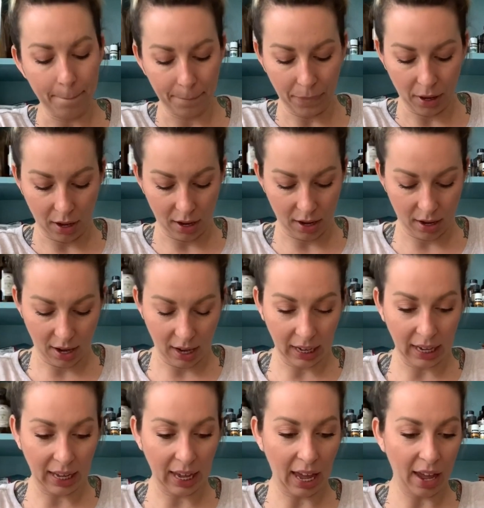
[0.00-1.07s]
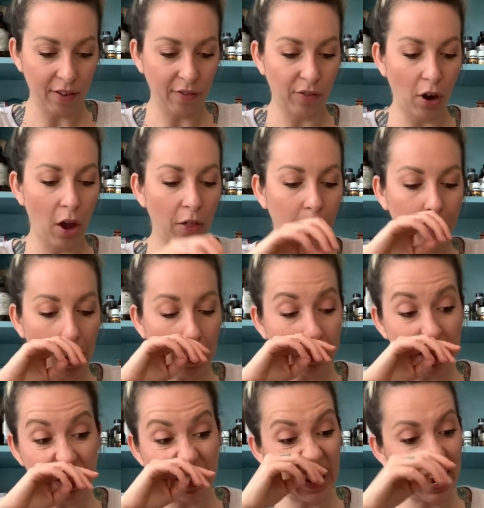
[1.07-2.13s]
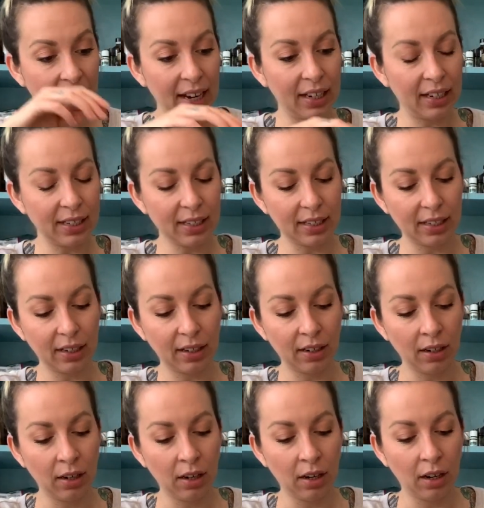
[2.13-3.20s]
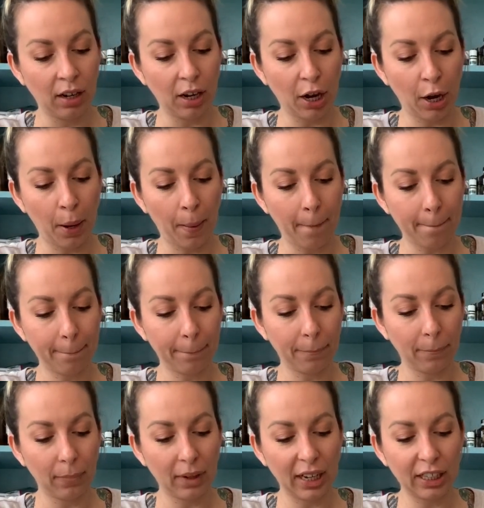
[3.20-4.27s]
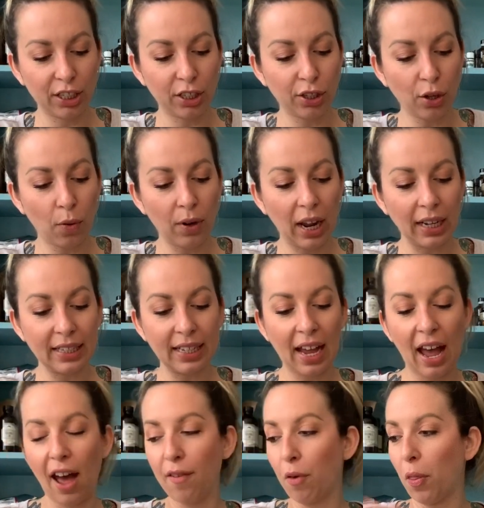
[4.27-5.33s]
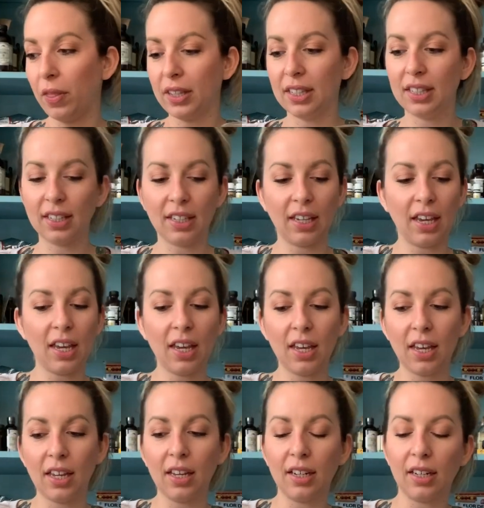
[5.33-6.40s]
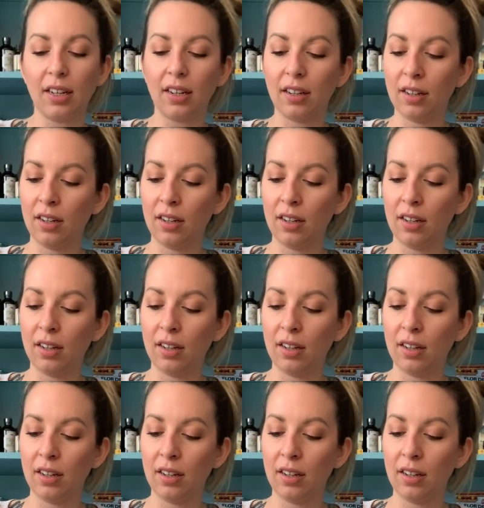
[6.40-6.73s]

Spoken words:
but again, for all the properties that I had listed, it's so nice to have on the skin.